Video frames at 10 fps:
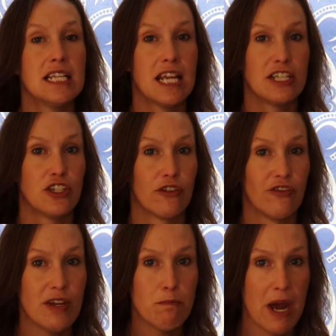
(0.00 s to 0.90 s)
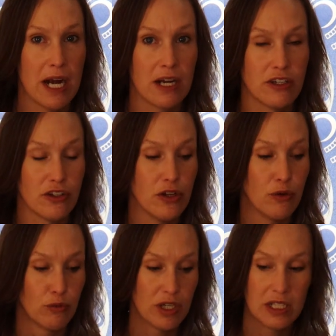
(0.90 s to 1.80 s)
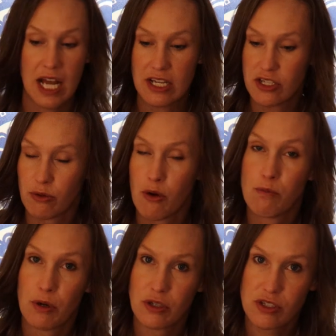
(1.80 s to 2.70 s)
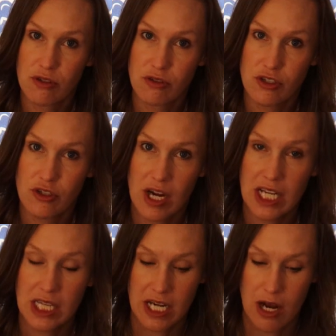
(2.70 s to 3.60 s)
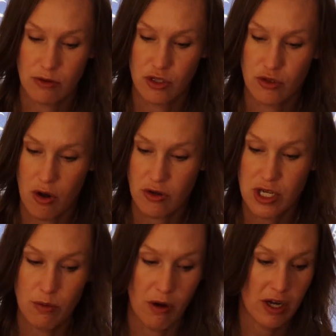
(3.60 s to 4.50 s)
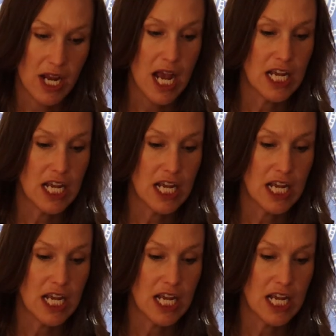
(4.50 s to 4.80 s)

get your feet back under you, realize your own personal strength and how strong you are,